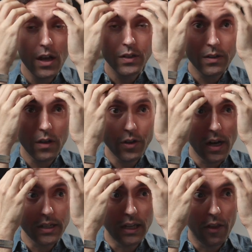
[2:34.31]
So let's all
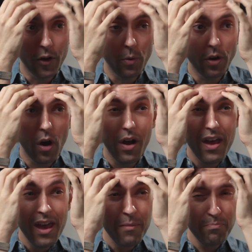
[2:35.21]
try it together. We'll go,
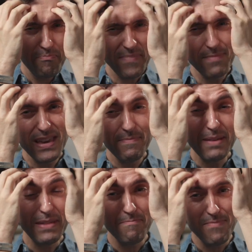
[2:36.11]
me, me,
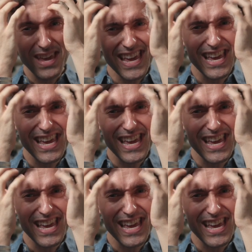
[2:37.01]
me, me, me.